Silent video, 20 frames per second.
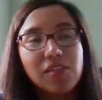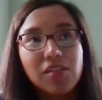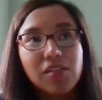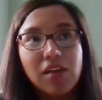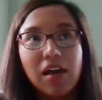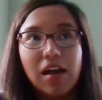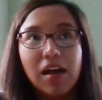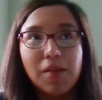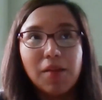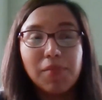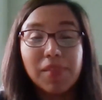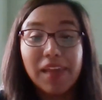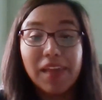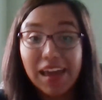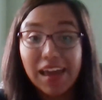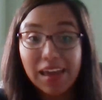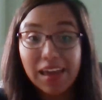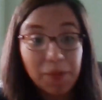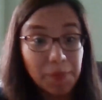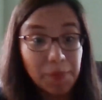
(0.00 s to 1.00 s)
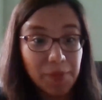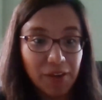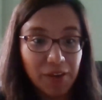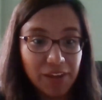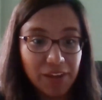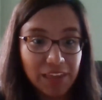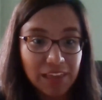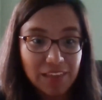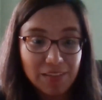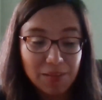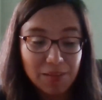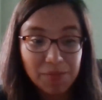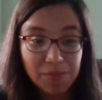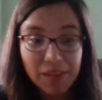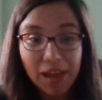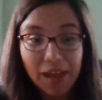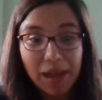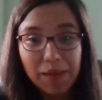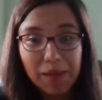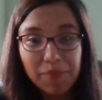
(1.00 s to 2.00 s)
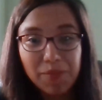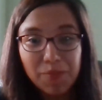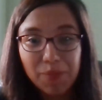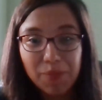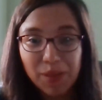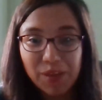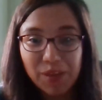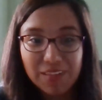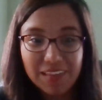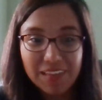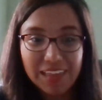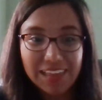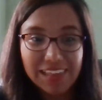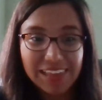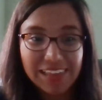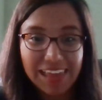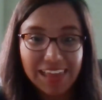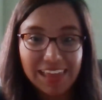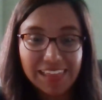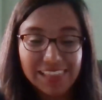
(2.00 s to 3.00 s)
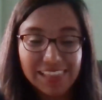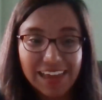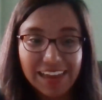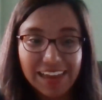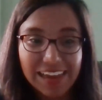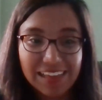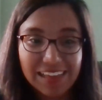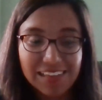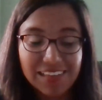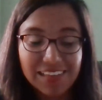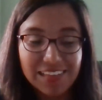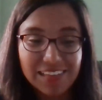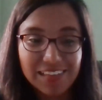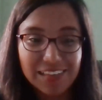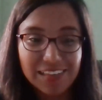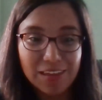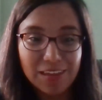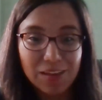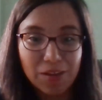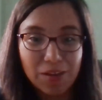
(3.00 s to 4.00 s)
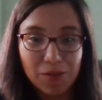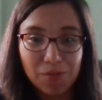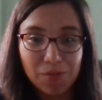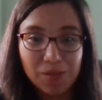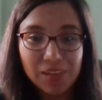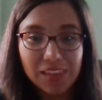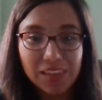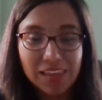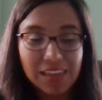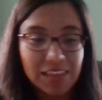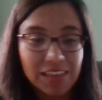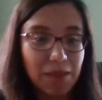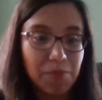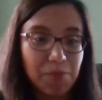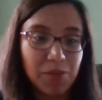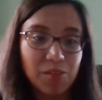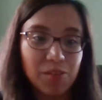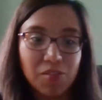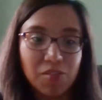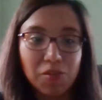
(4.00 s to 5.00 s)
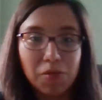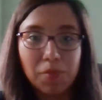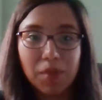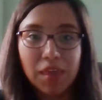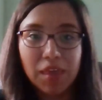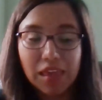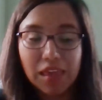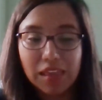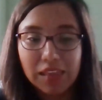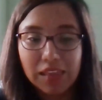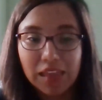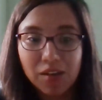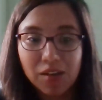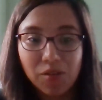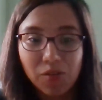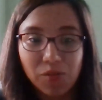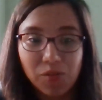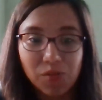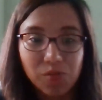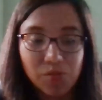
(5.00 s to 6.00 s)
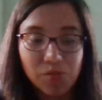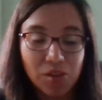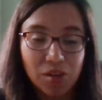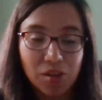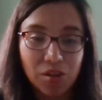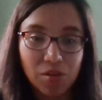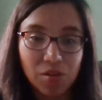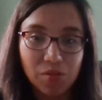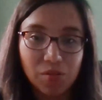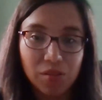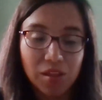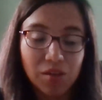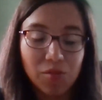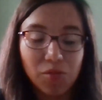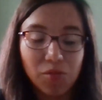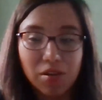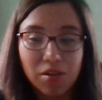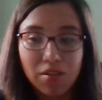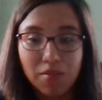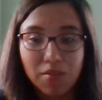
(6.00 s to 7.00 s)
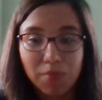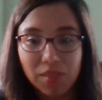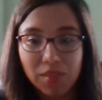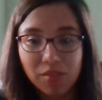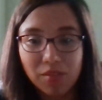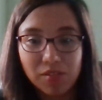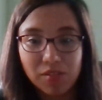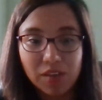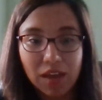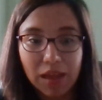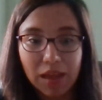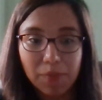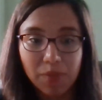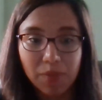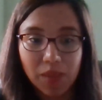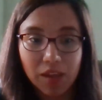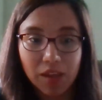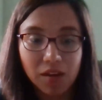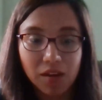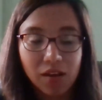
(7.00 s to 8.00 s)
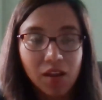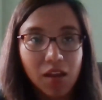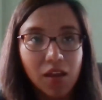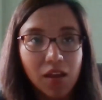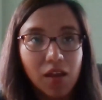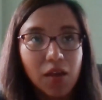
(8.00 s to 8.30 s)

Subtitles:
like blogging sometimes because they think that it's, really time consuming. They don't want to spend their time there.